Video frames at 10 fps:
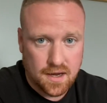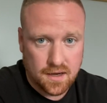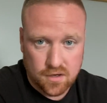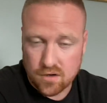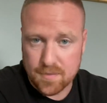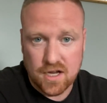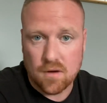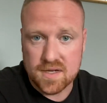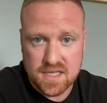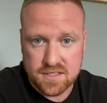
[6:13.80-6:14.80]
Kirby
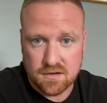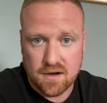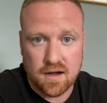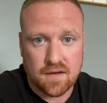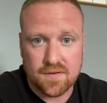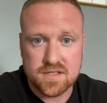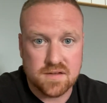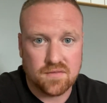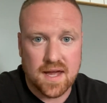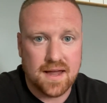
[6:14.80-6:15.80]
always has a great
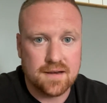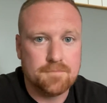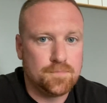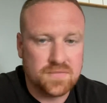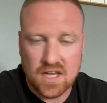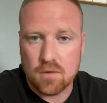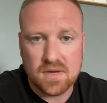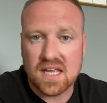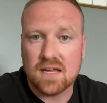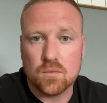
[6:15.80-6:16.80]
offensive line. Del
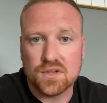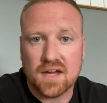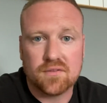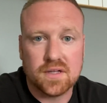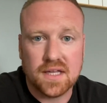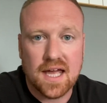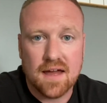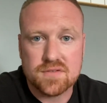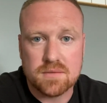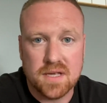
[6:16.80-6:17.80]
McGee will definitely
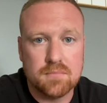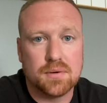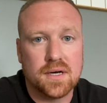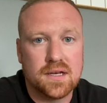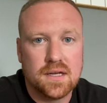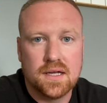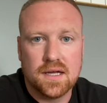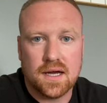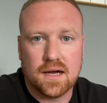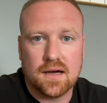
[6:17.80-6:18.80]
have some input,
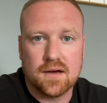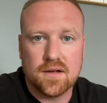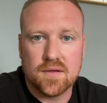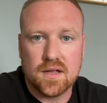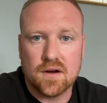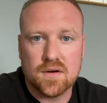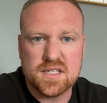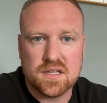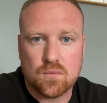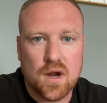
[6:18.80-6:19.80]

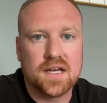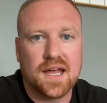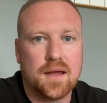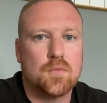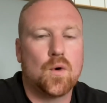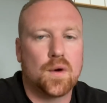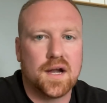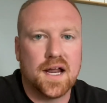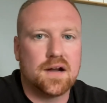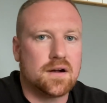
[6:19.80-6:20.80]
as the run game
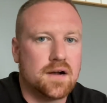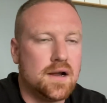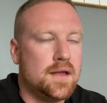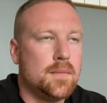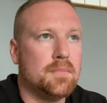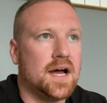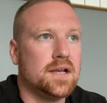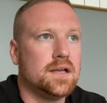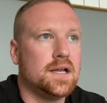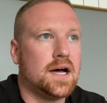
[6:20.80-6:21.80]
coordinator.
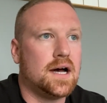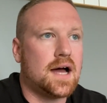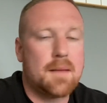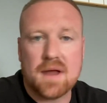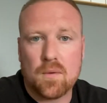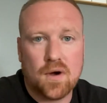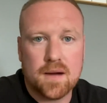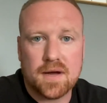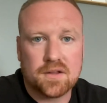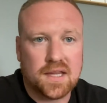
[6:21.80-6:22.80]
But I'm not worried
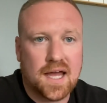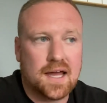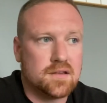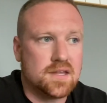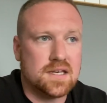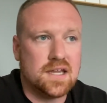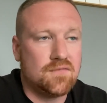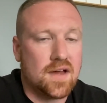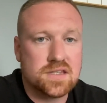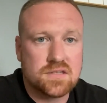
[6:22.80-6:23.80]
about that. The
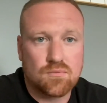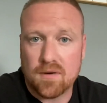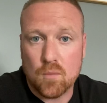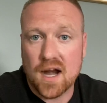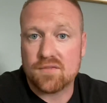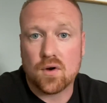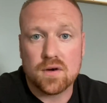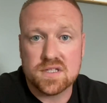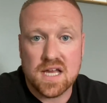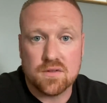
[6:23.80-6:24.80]
defense, from what I've
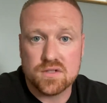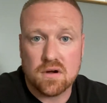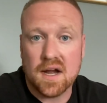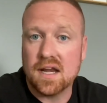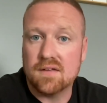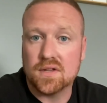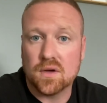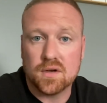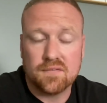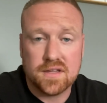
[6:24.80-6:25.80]
heard, sounds great, even
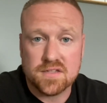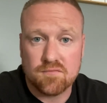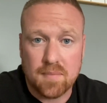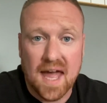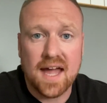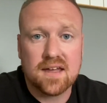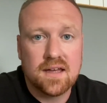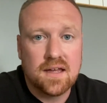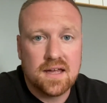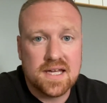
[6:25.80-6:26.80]
though defensive back
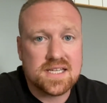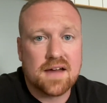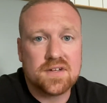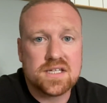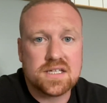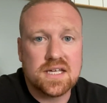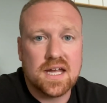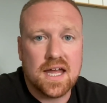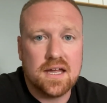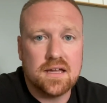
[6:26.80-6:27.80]
is
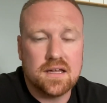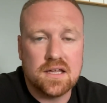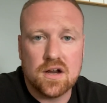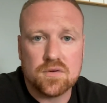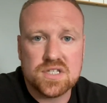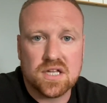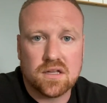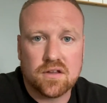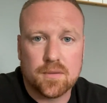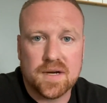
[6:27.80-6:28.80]
obviously still
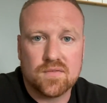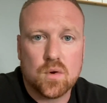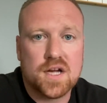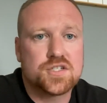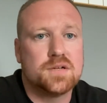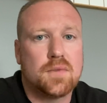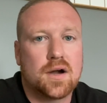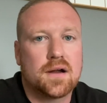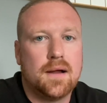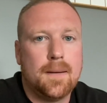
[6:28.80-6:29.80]
a little bit of a question mark.